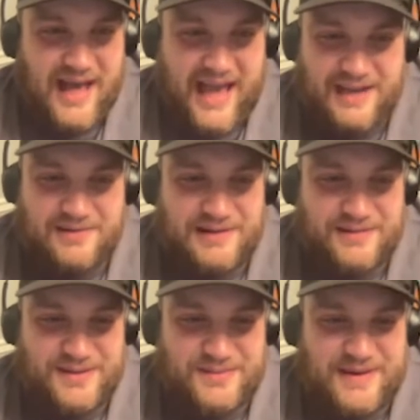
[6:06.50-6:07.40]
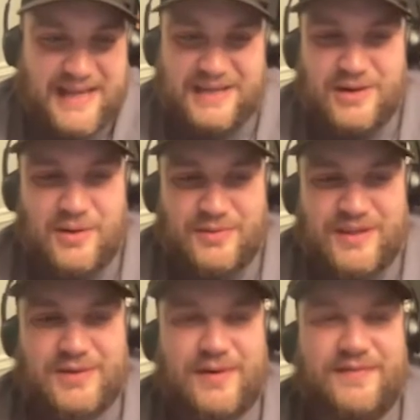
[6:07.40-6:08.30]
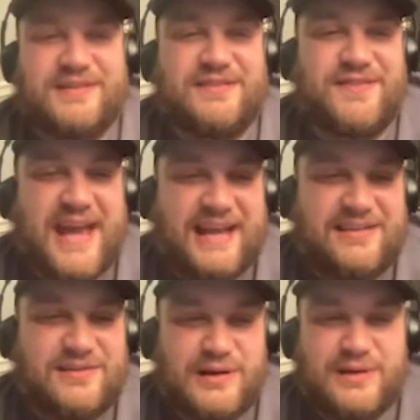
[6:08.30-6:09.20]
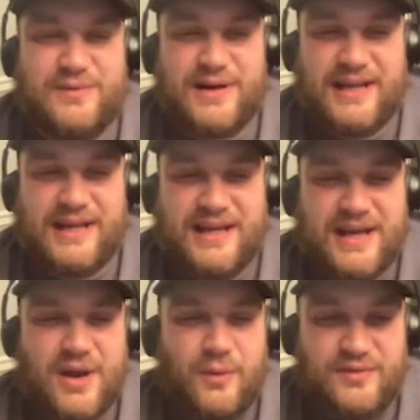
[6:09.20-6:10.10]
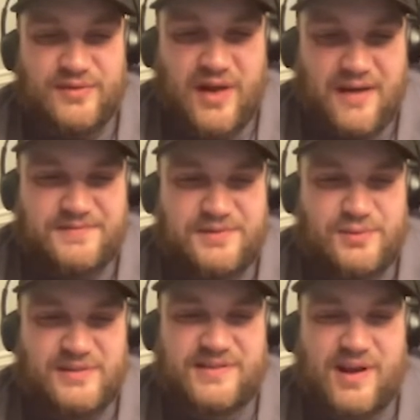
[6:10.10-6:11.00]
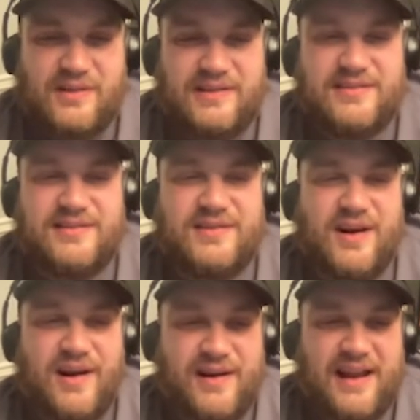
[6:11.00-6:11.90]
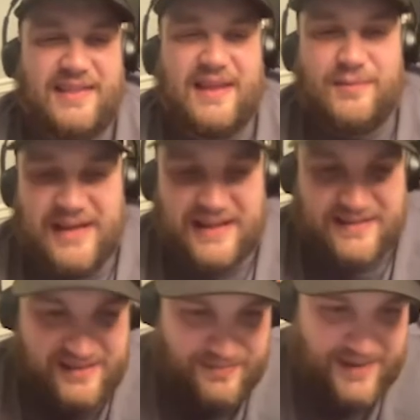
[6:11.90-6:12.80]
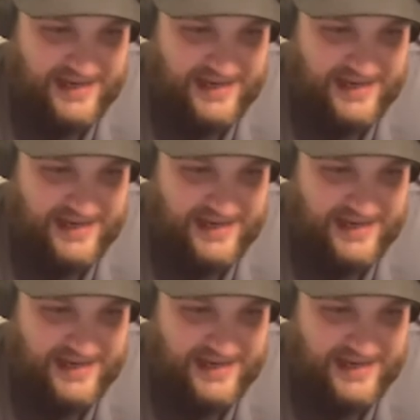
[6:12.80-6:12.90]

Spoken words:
I agree with you, man. You know, the UFC Vegas 21 was off to a solid start. And then we get to the